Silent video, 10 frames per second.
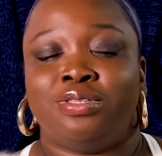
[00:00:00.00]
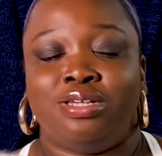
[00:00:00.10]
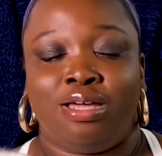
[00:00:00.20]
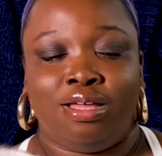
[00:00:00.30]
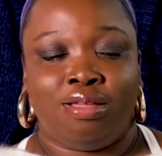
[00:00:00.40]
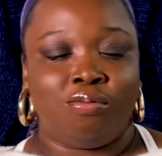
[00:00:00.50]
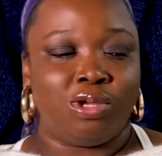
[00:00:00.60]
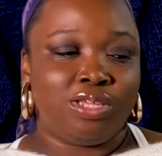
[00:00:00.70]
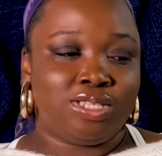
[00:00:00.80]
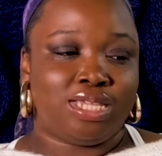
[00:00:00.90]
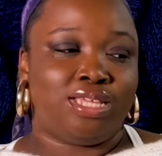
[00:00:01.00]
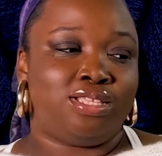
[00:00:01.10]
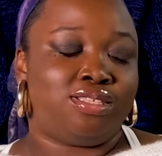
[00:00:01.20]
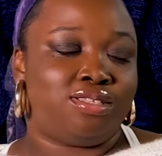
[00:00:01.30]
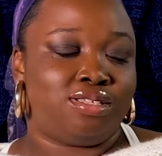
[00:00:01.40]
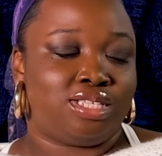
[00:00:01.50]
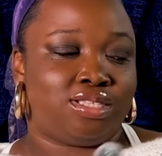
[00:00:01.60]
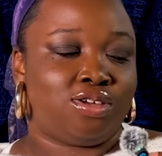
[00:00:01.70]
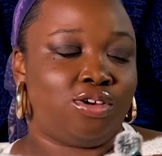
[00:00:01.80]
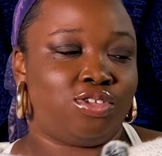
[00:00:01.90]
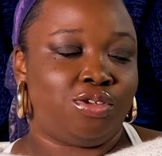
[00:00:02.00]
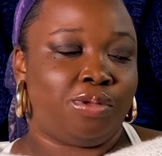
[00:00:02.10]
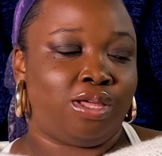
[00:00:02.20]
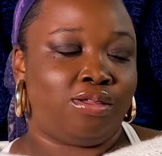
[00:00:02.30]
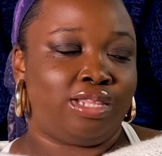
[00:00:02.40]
What else can I talk to you about?